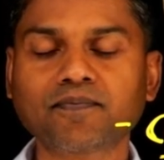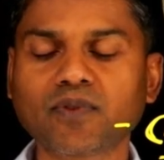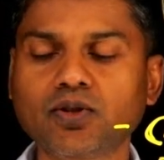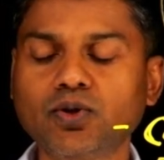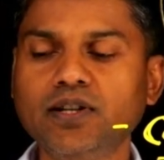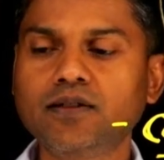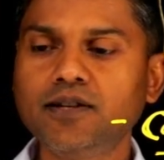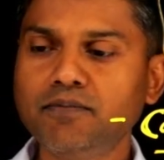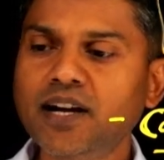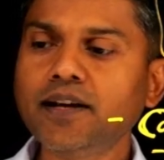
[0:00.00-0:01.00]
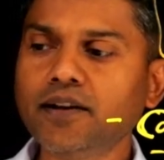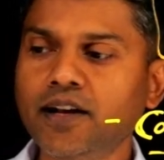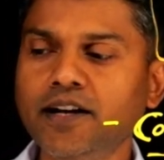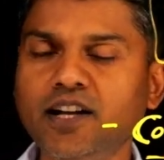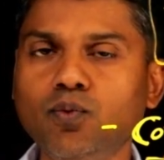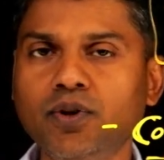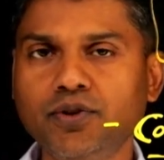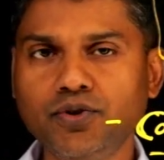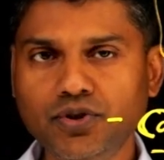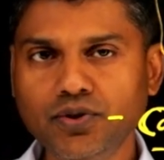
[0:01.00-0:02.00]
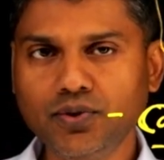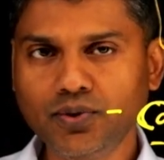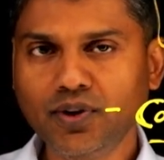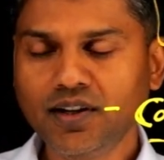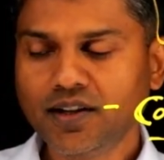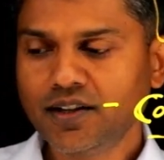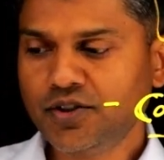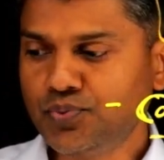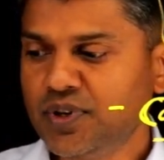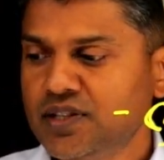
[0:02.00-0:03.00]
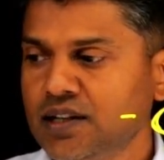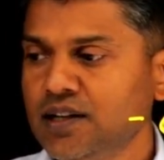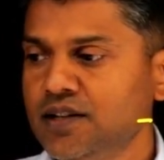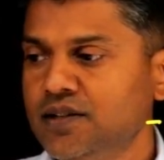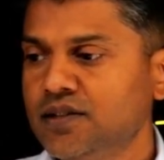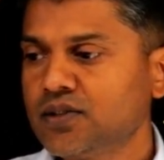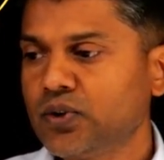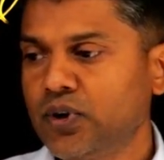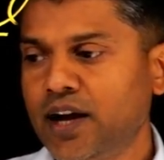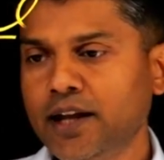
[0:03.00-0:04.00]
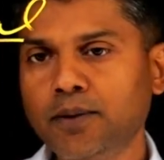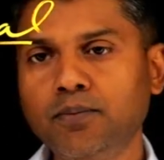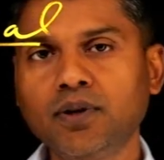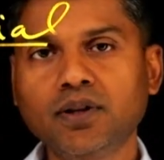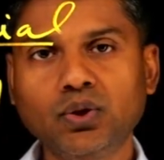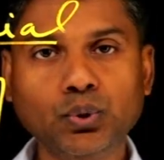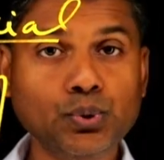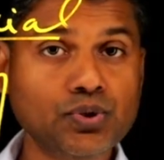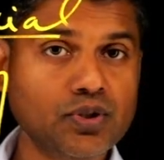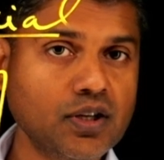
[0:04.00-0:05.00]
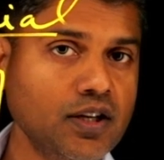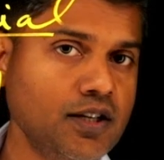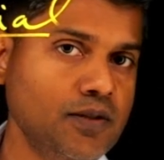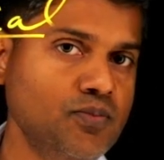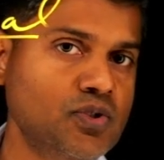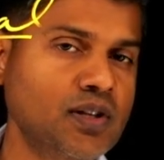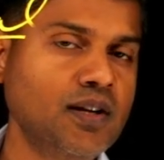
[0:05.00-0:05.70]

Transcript: So in thematic writing, what you do is basically describe those themes